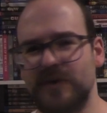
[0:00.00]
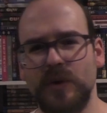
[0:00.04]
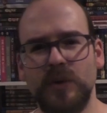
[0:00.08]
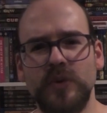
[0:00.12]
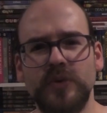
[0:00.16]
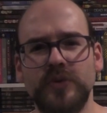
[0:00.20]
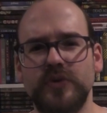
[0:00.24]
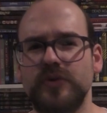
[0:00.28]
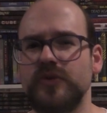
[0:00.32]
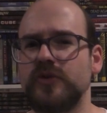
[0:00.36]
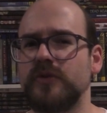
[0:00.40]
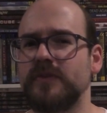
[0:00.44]

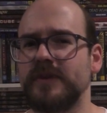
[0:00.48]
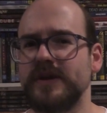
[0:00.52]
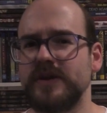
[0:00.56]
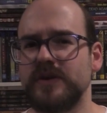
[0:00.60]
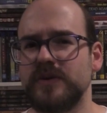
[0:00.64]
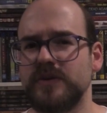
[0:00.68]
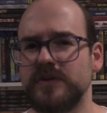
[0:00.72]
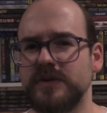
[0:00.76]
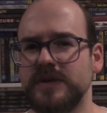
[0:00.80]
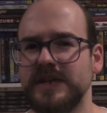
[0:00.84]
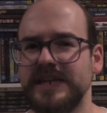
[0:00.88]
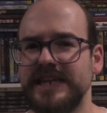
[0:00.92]
followed me
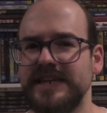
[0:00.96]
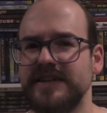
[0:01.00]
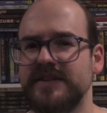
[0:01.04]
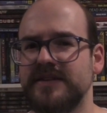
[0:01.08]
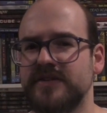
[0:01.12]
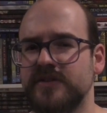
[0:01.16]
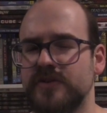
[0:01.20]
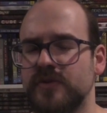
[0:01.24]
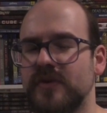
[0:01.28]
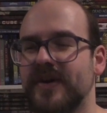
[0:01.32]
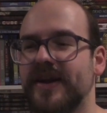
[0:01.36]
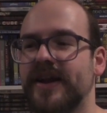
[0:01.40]
on
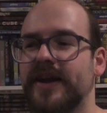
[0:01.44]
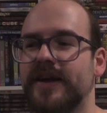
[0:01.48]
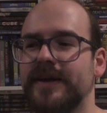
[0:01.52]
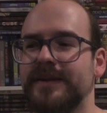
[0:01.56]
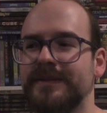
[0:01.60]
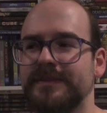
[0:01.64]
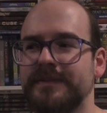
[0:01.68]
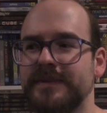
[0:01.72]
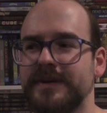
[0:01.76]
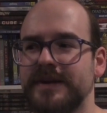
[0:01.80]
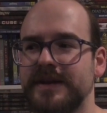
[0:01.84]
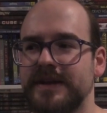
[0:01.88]

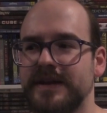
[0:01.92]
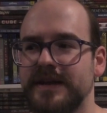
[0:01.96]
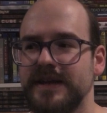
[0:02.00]
Instagram.